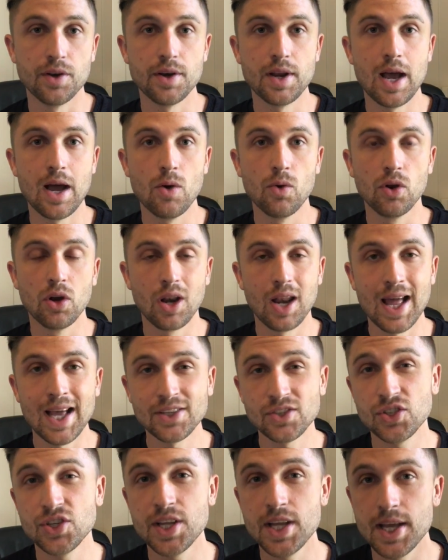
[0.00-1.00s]
Now,
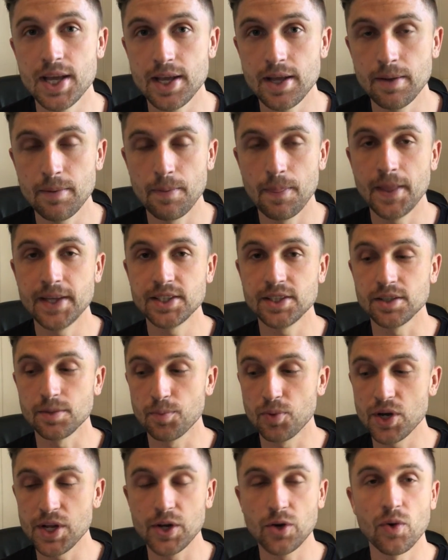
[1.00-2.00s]
last year, and this is a
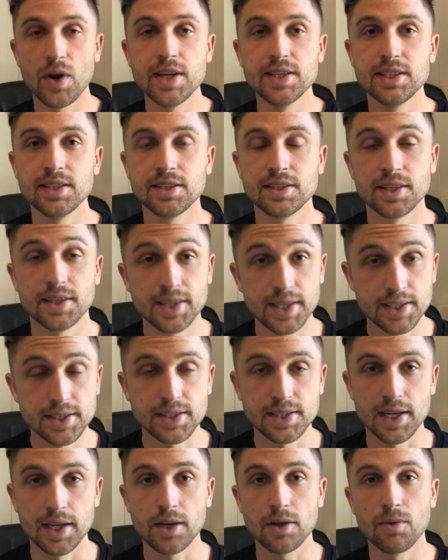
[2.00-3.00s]
pretty crazy
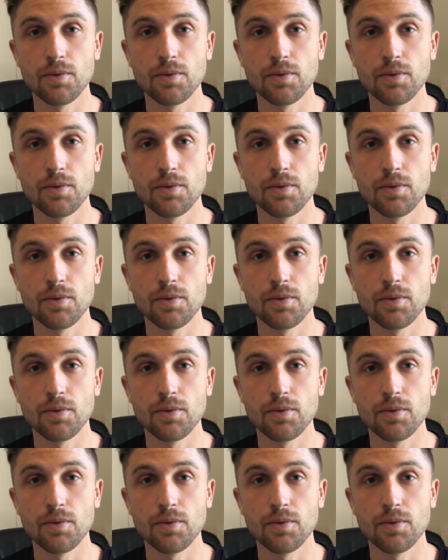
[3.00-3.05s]
statistic,